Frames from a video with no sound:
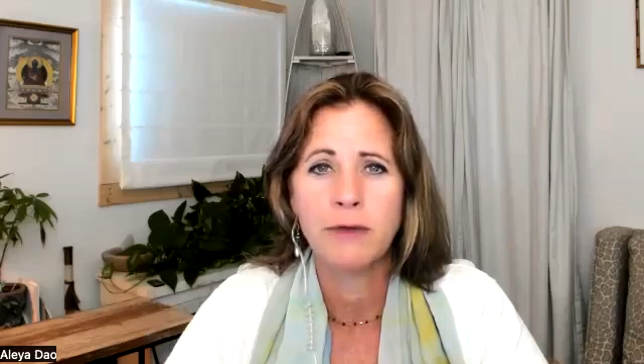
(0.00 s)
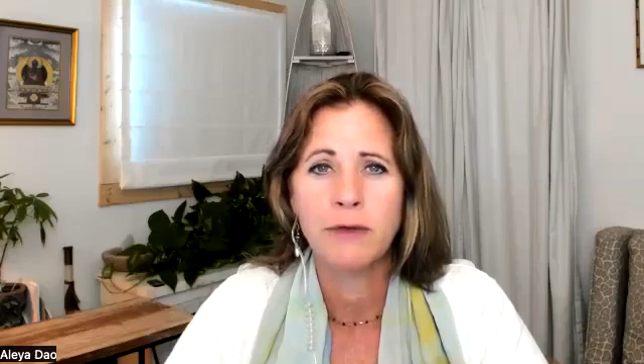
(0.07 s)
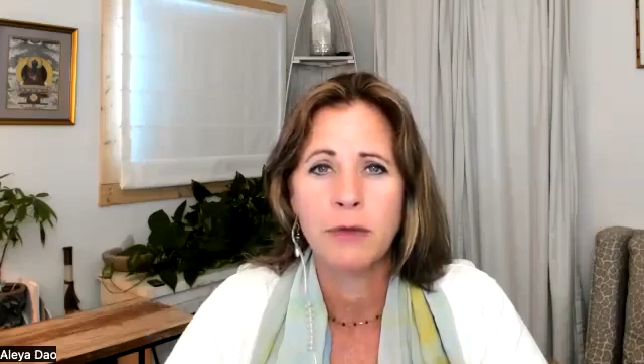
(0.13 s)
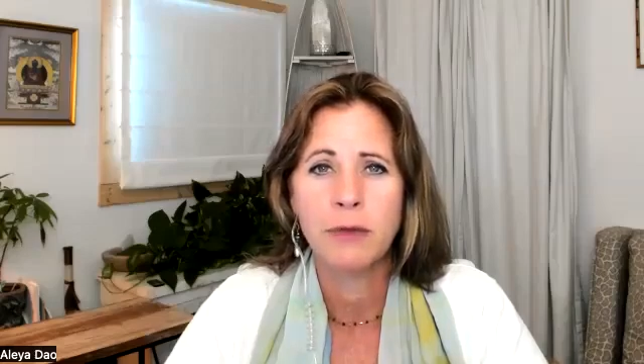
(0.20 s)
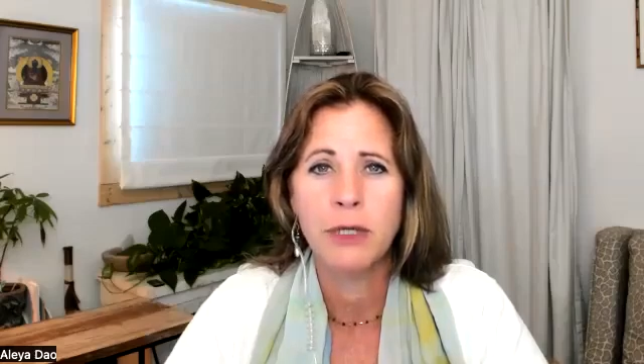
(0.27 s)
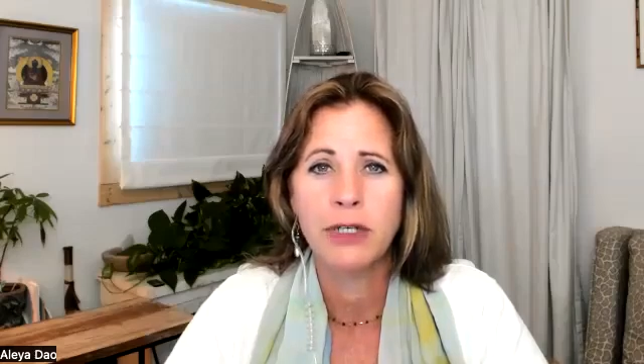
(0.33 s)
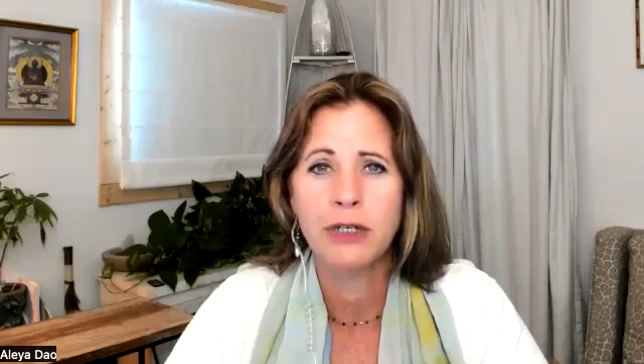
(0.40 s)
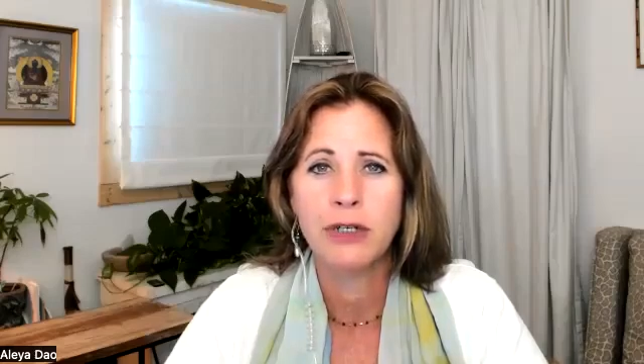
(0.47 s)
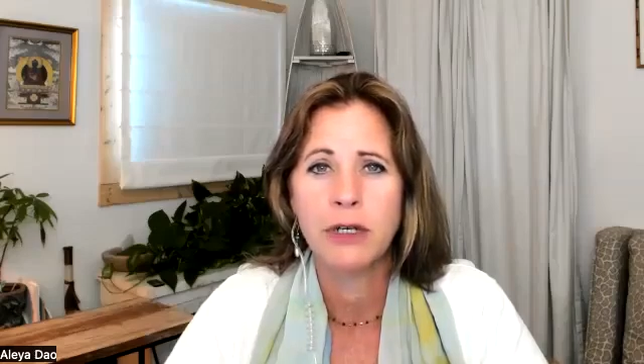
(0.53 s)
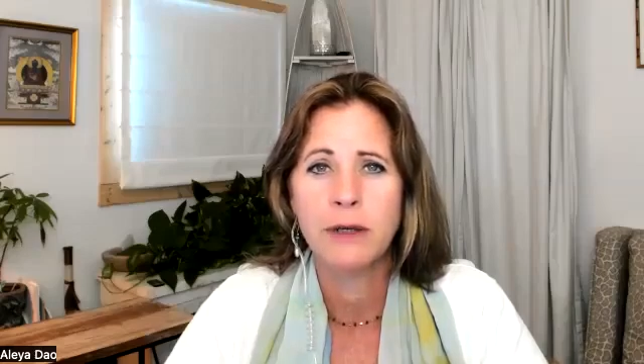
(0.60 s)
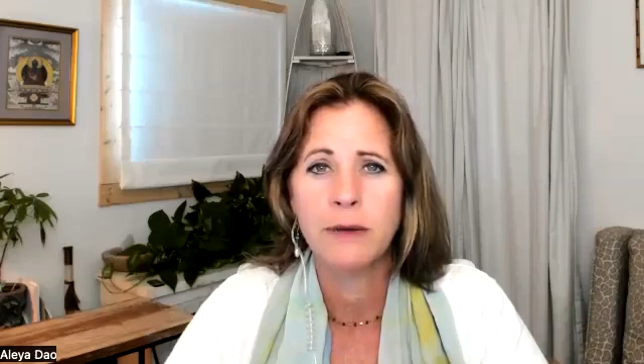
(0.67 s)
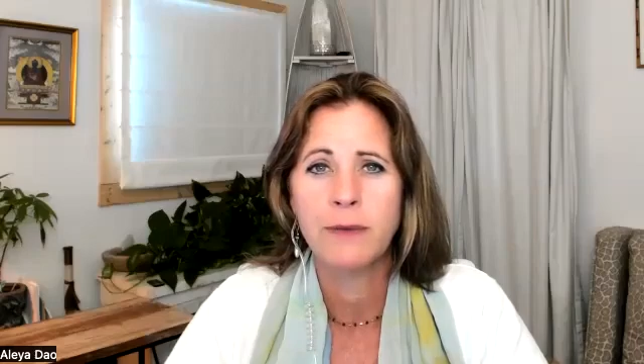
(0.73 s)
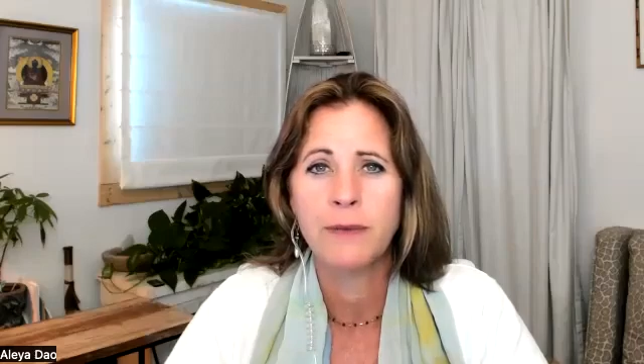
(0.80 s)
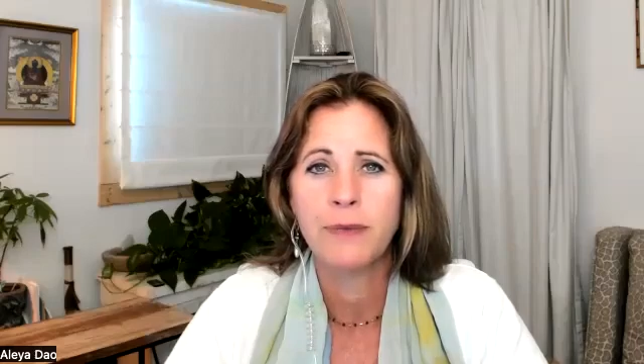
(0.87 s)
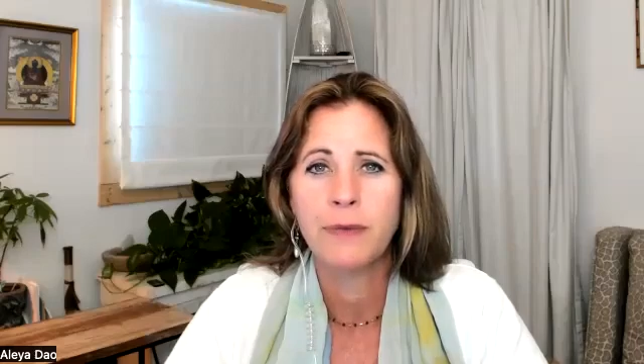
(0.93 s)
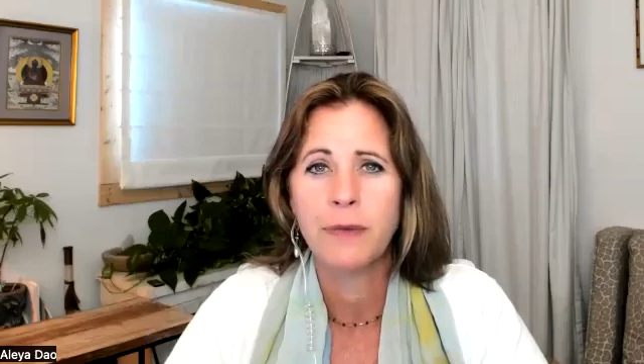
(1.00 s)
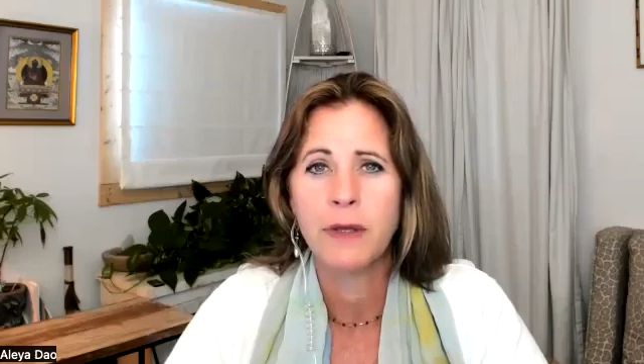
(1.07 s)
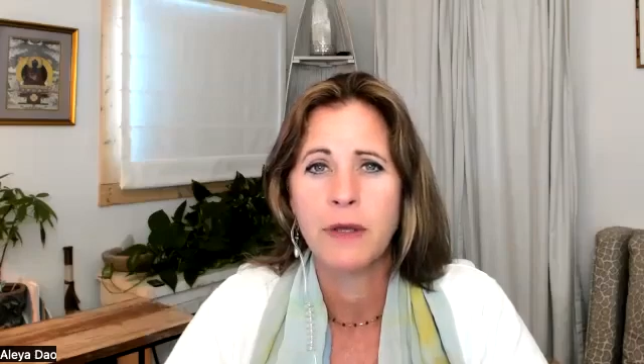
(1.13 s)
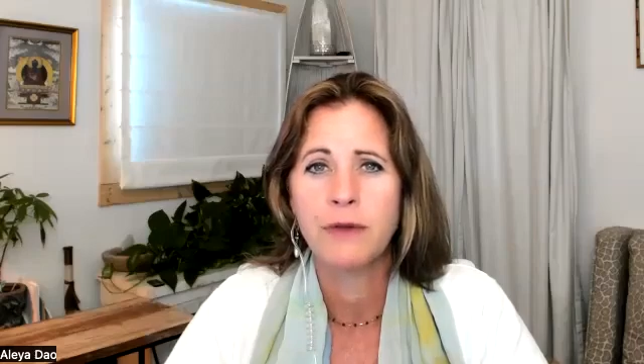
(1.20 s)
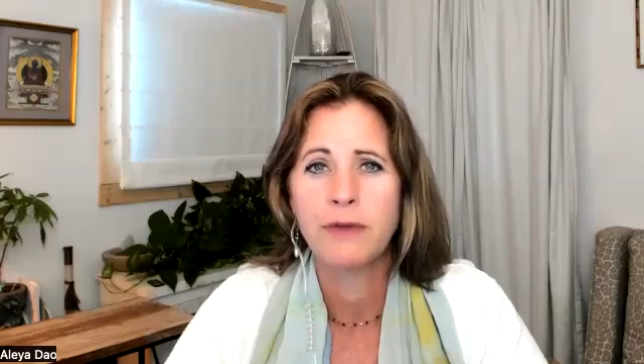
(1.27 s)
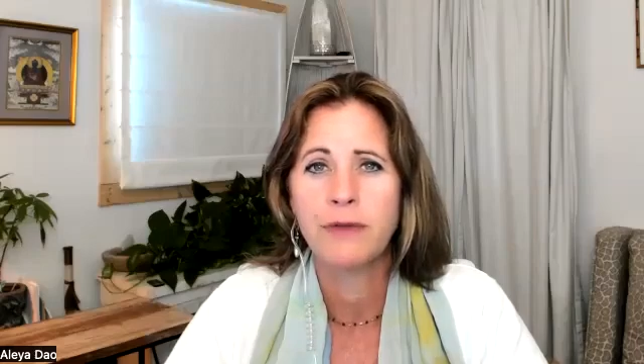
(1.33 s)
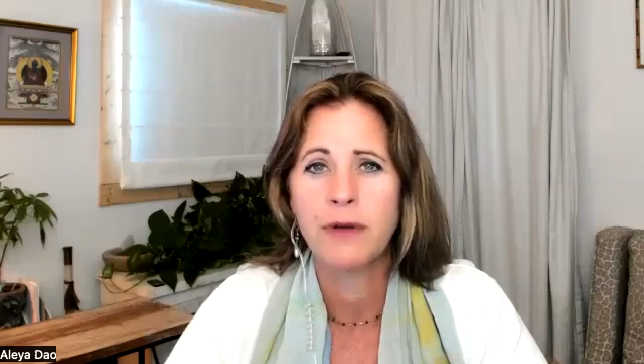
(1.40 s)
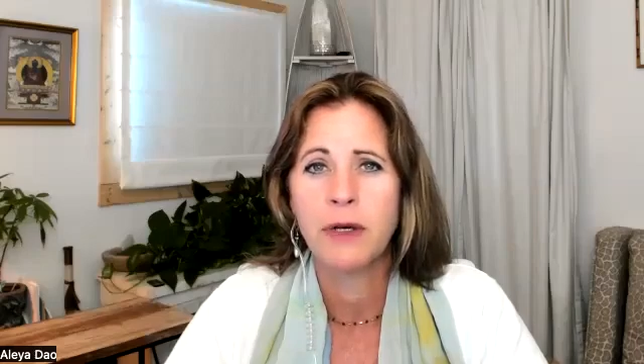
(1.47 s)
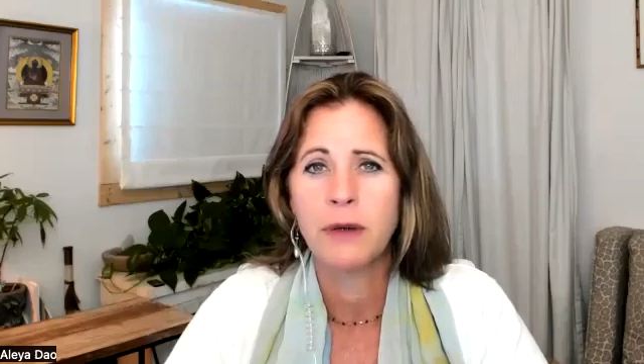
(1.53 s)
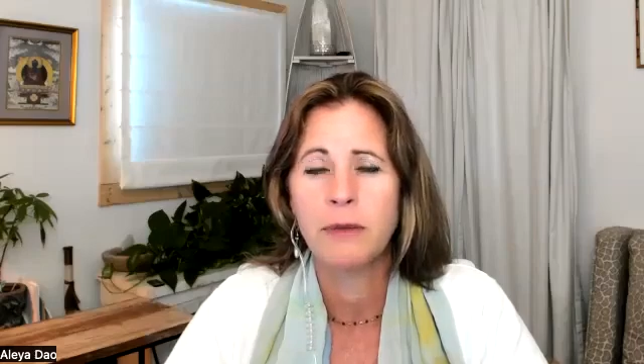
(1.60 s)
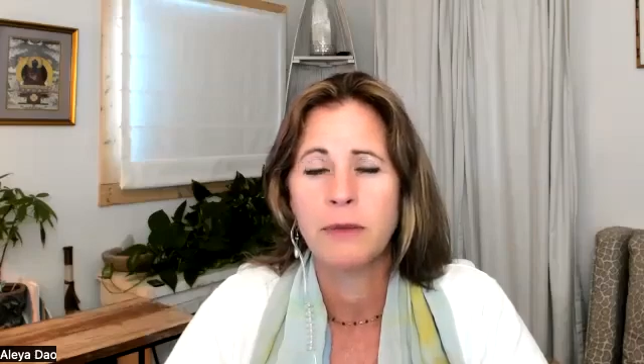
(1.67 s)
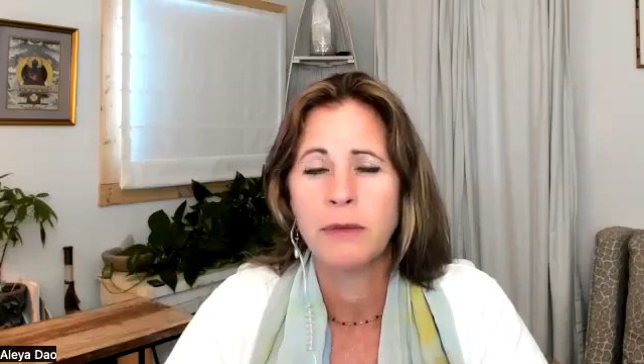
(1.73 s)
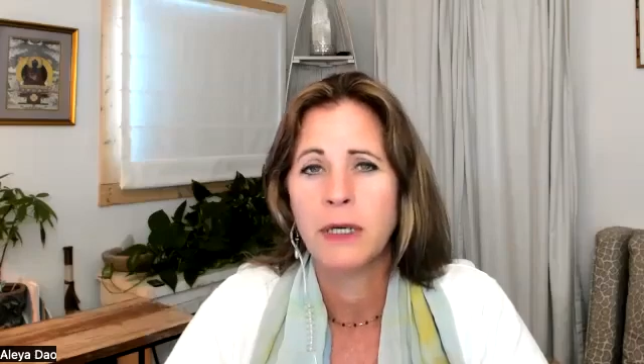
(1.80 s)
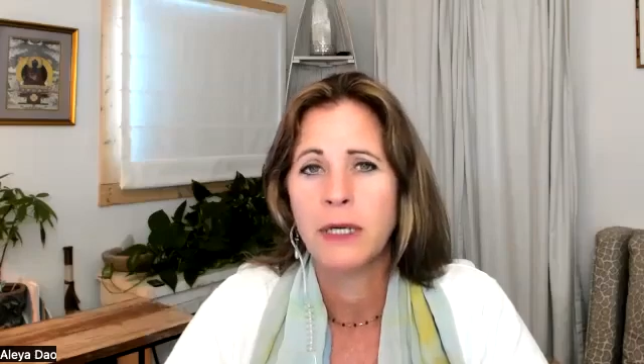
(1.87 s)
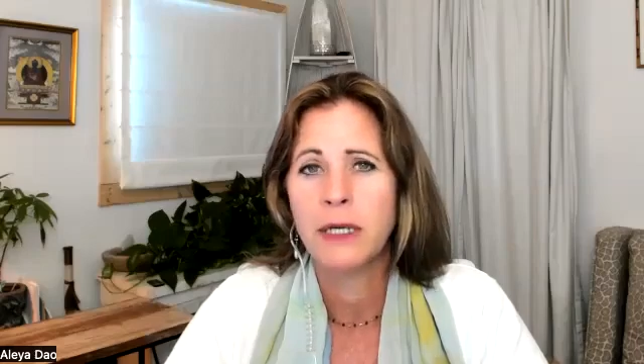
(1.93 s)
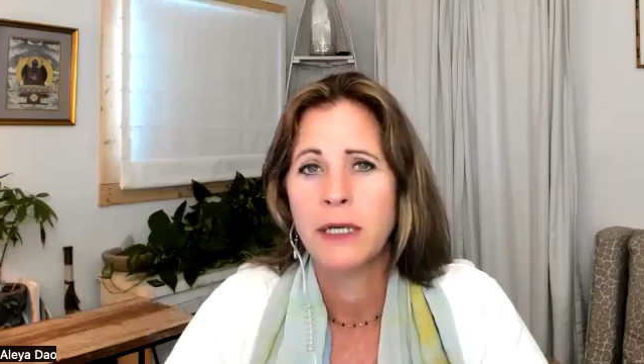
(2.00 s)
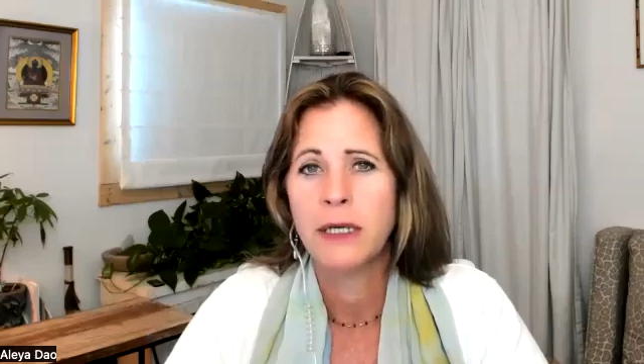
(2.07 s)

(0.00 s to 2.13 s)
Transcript: information from